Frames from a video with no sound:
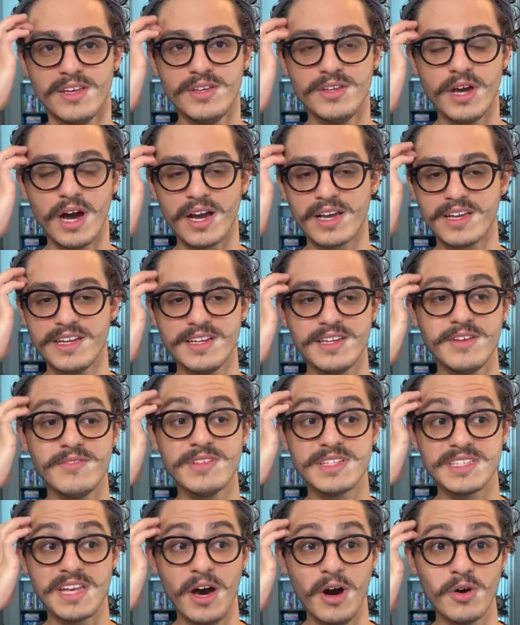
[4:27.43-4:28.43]
I can't
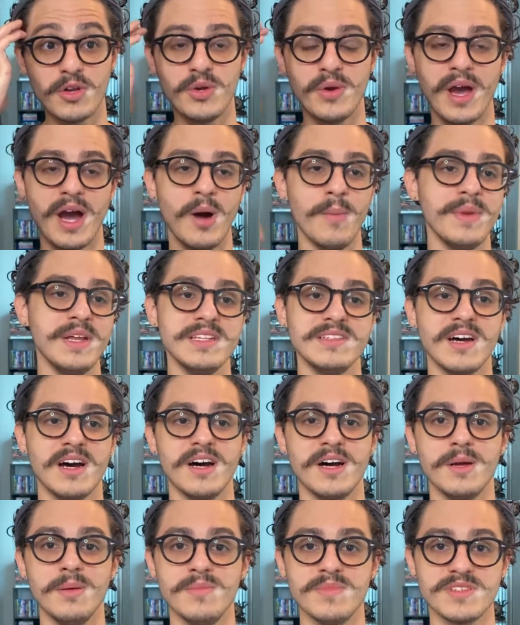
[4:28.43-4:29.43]
even tell you how many
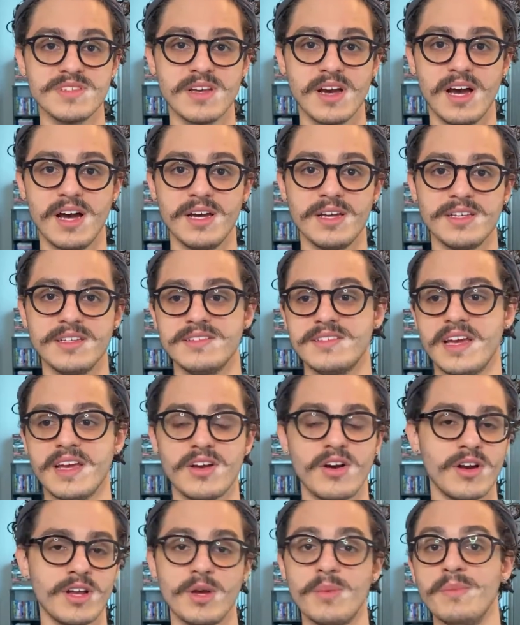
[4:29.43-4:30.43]
times I
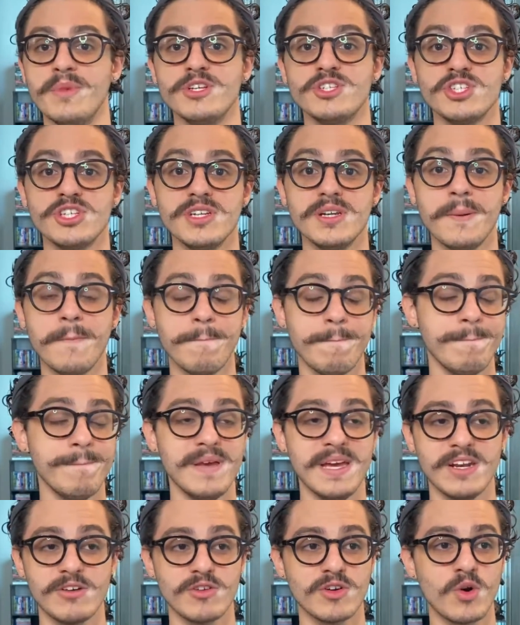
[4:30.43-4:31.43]
take on a commission
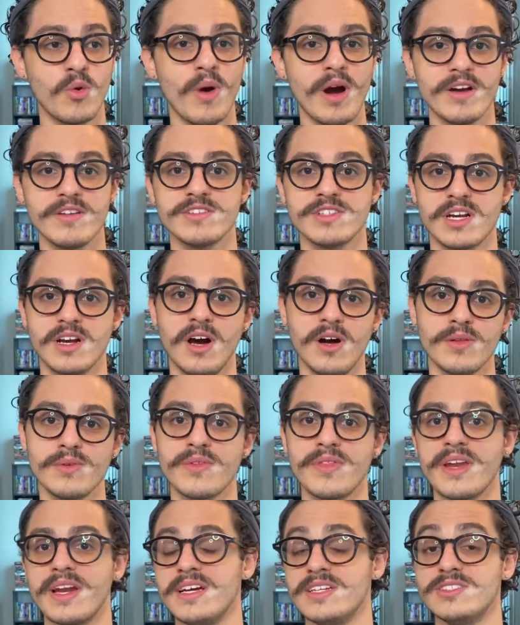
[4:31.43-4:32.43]
and it requires a color
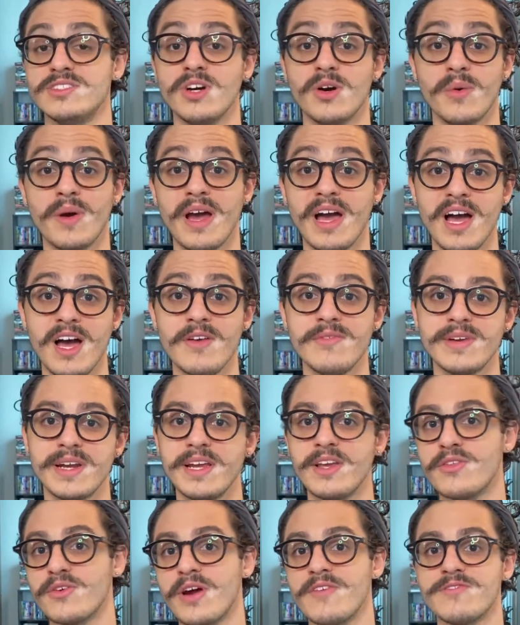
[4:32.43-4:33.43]
that I don't have, and I
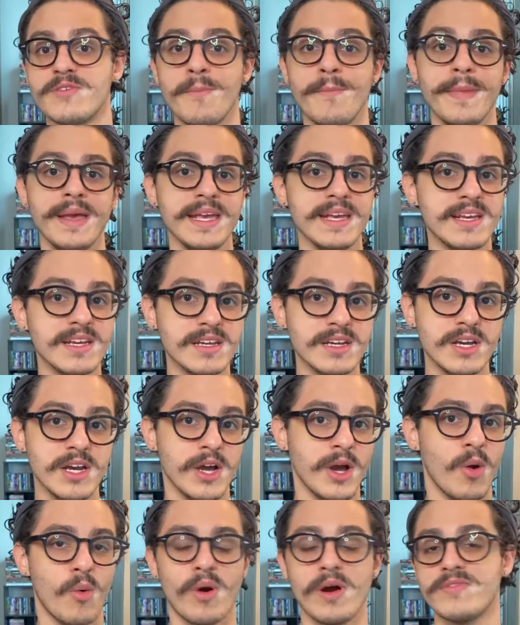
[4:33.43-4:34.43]
either have to make it
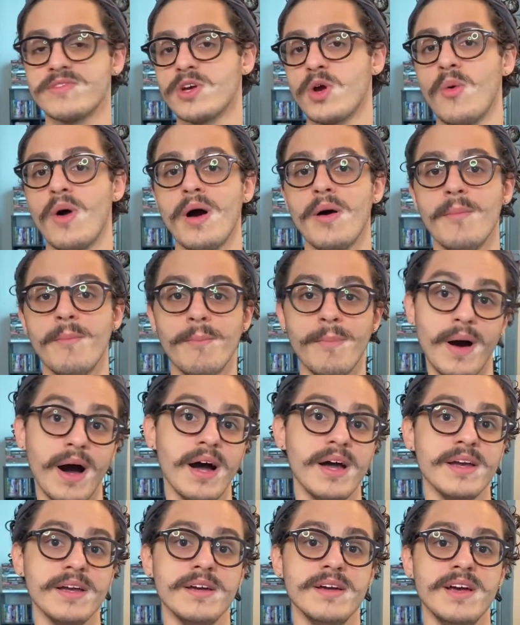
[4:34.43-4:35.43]
or have to go out and
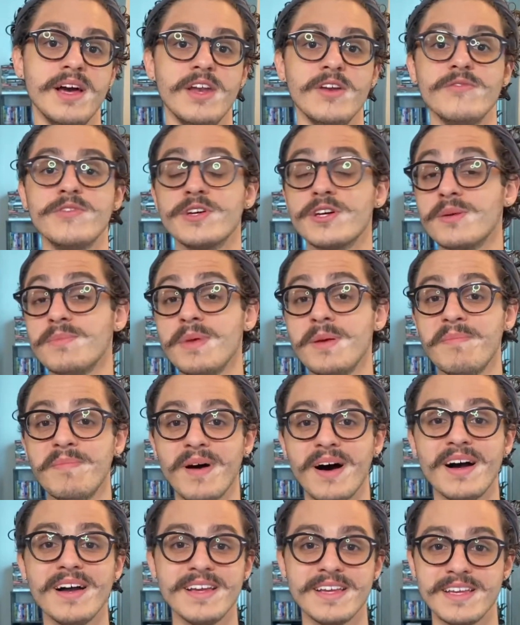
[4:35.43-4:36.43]
buy it. And if you're gonna be
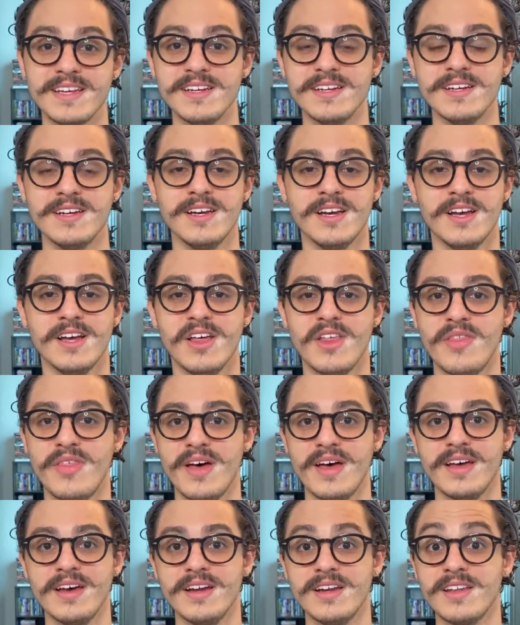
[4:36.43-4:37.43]
buying it,
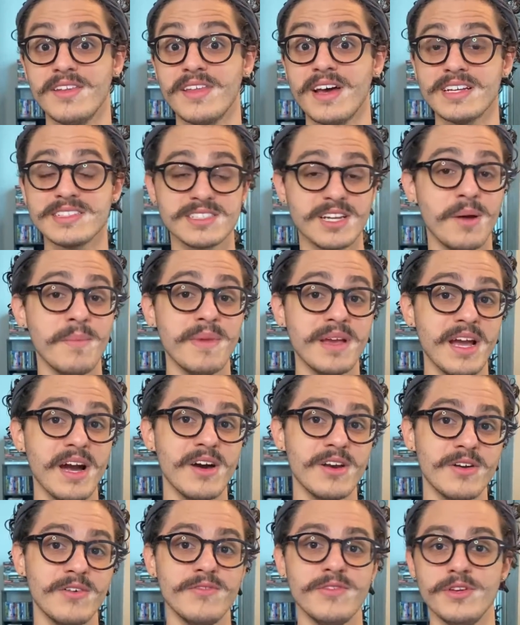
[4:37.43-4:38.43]
then that's coming
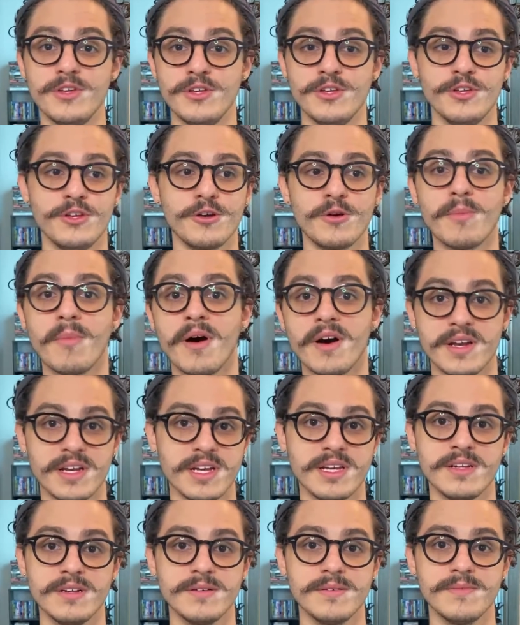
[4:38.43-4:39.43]
out of your
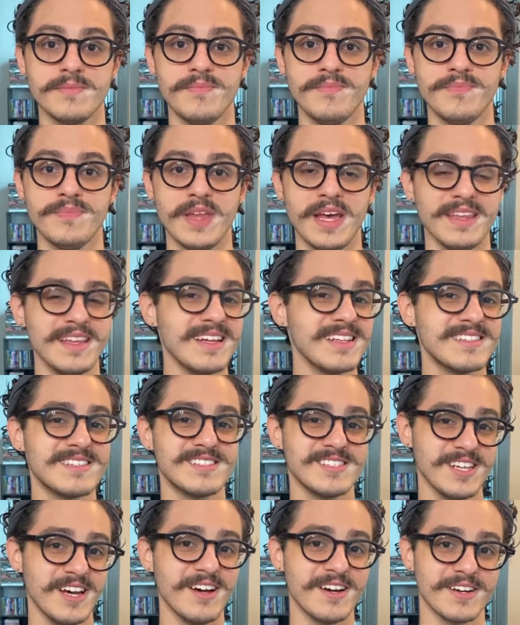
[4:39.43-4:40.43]
money. And that
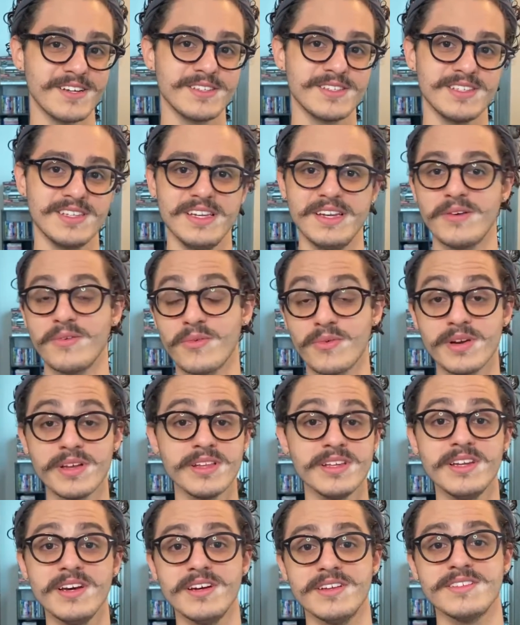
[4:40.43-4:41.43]
sucks, it
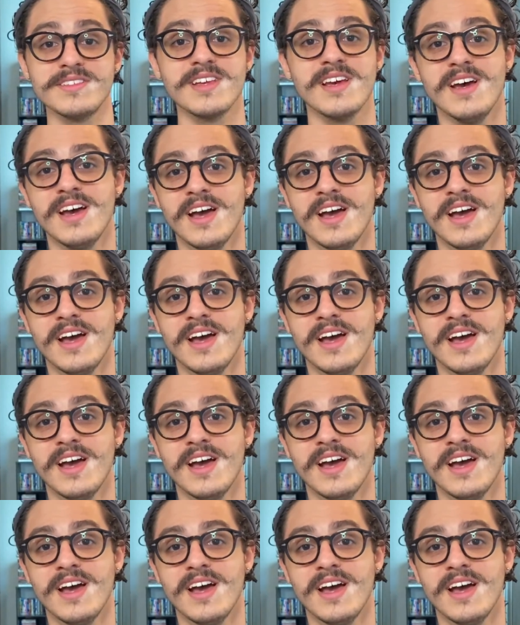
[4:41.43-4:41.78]
really does.